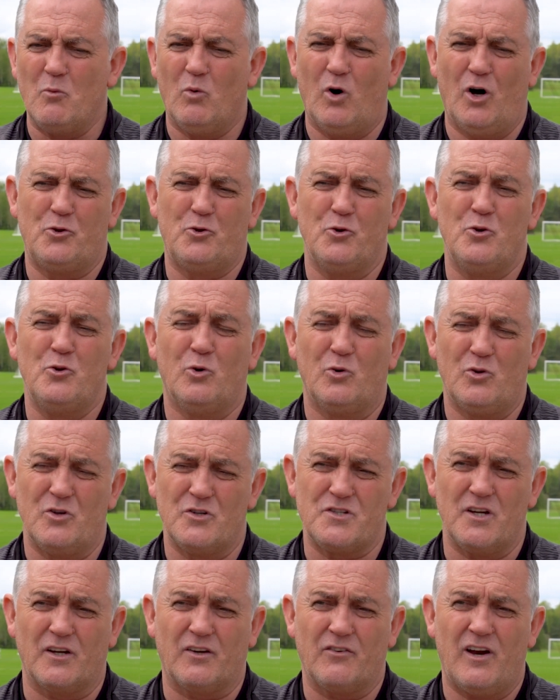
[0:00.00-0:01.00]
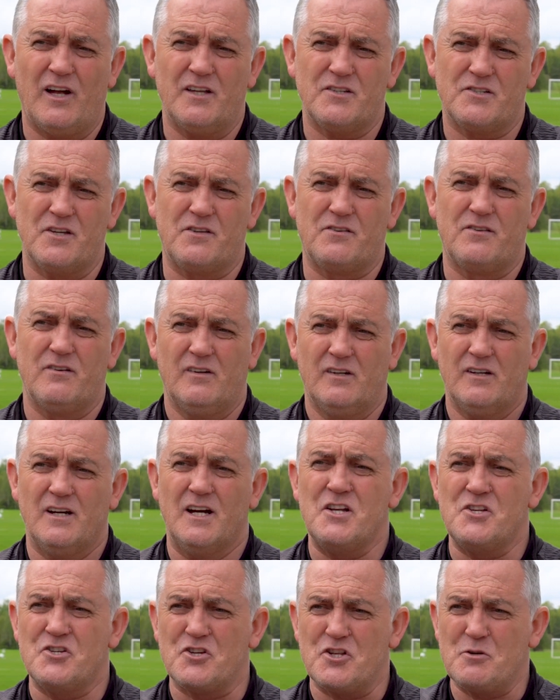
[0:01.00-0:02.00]
What I do know is that Grant's had
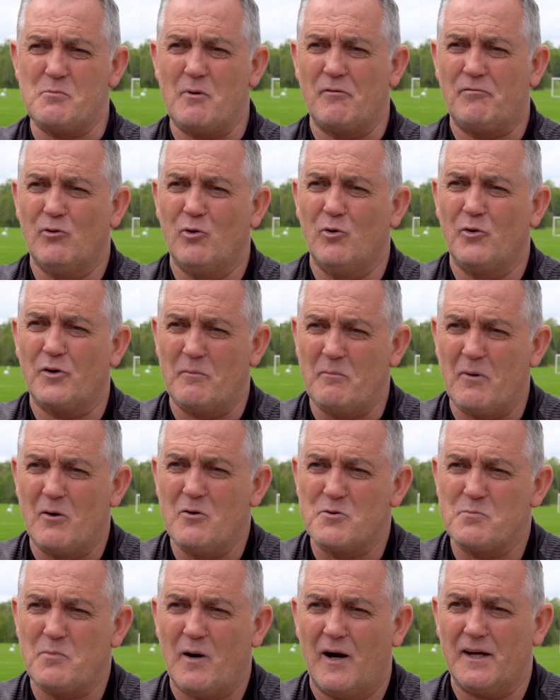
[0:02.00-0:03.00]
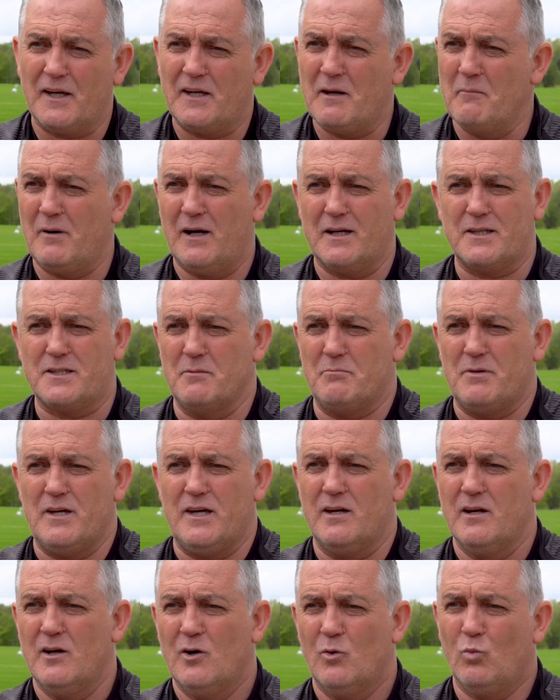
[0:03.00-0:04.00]
injuries before and bounced back and came back to
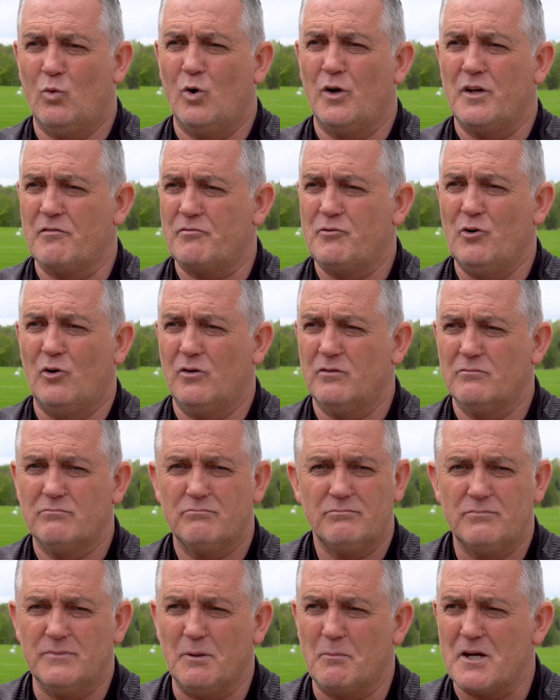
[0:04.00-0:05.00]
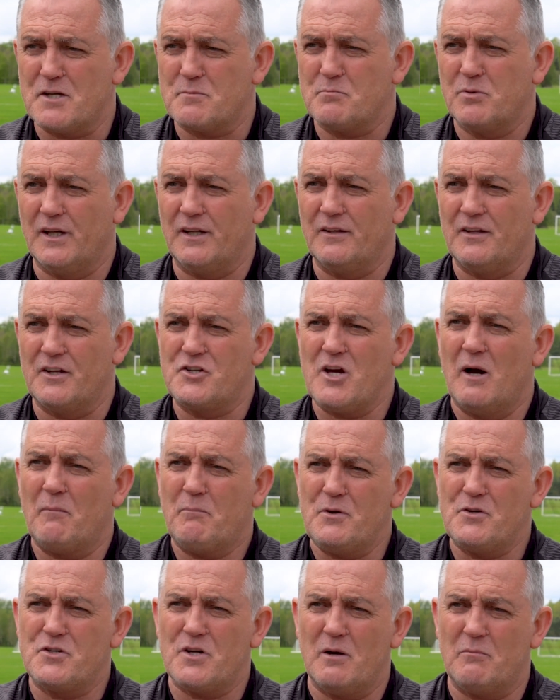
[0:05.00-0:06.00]
be one, if not the best player in the
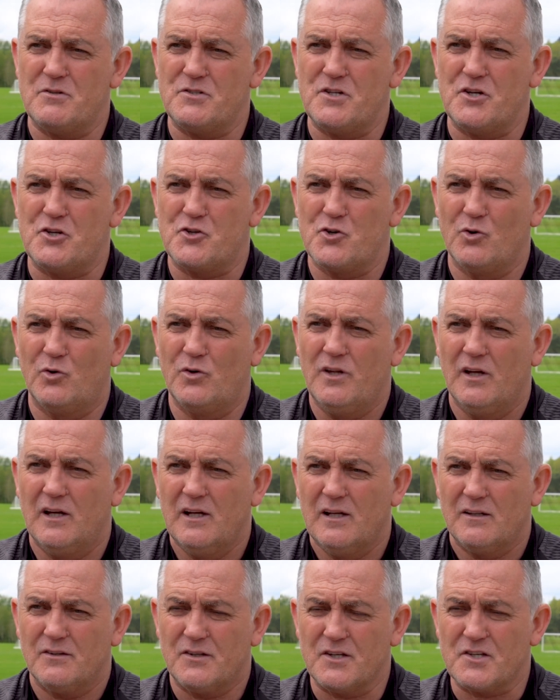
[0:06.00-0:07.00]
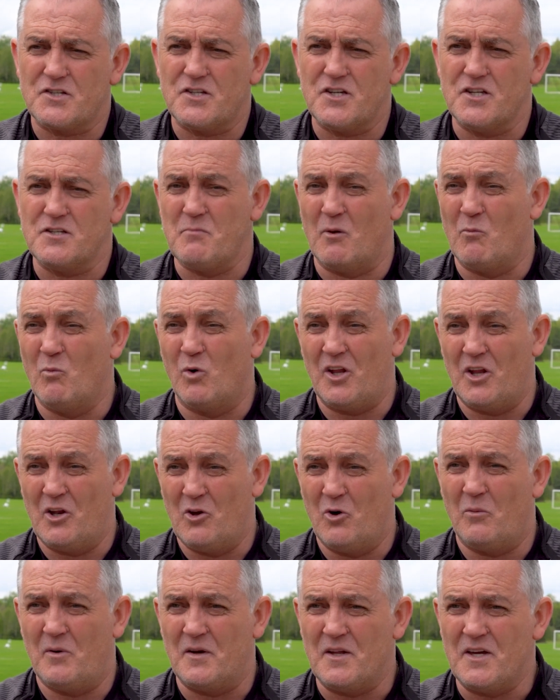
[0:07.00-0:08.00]
Championship, as he's shown this season, been one of
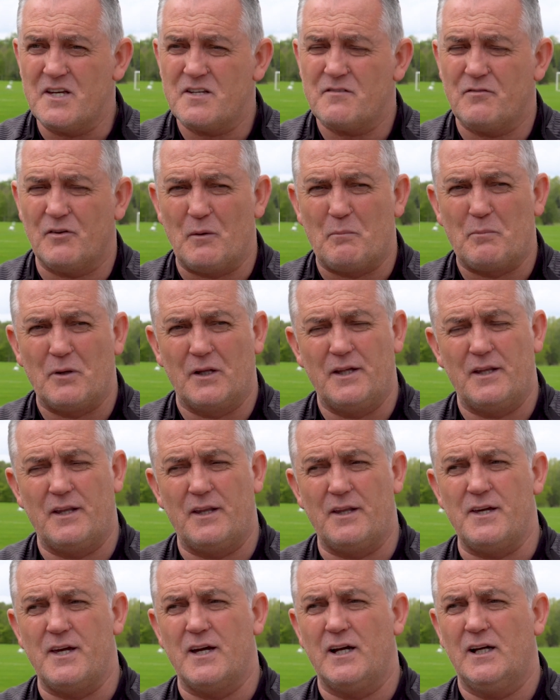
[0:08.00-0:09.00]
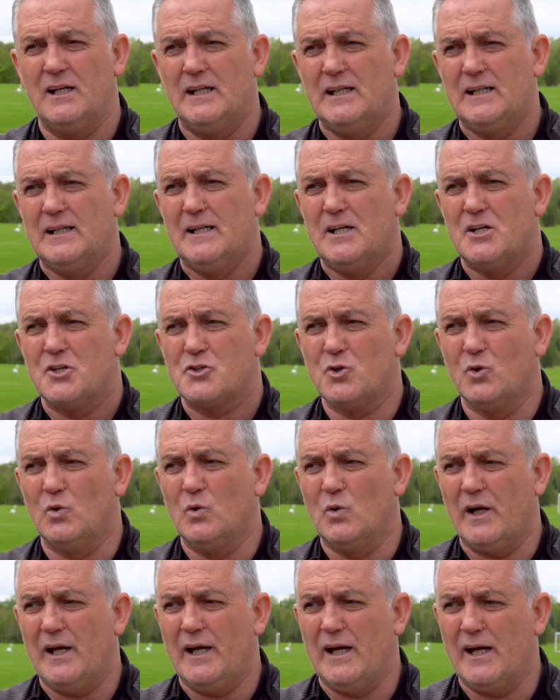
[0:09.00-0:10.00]
the nominees for the Player of the Year.
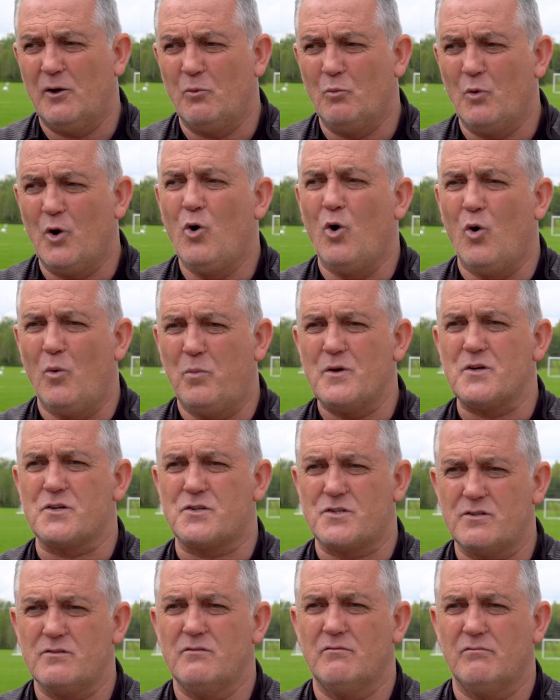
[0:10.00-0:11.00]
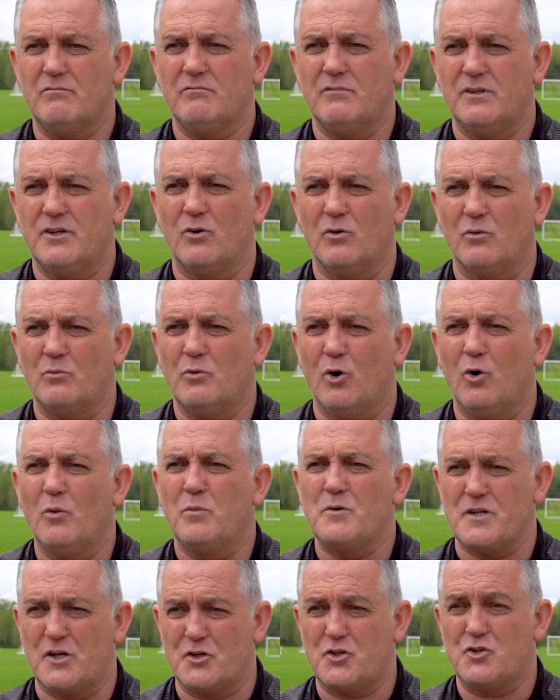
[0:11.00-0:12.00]
So we hope it's
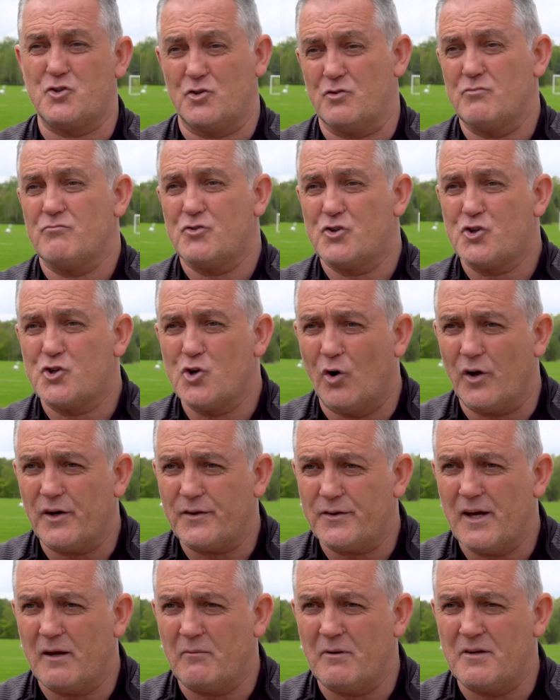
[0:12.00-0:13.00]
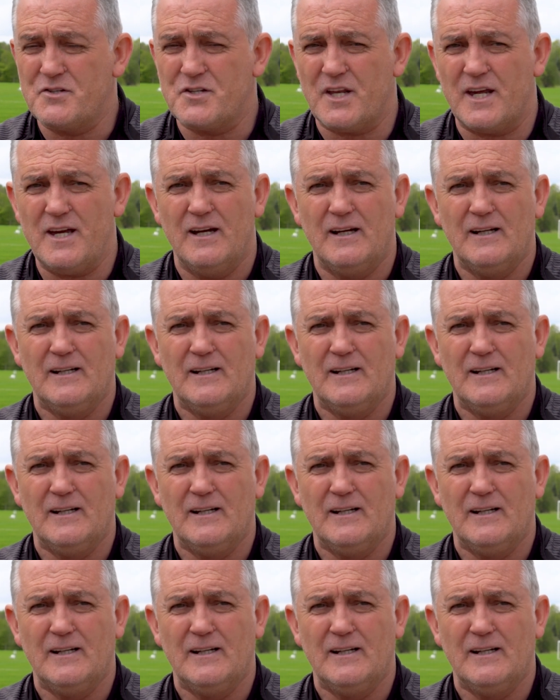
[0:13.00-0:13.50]
a short-term injury.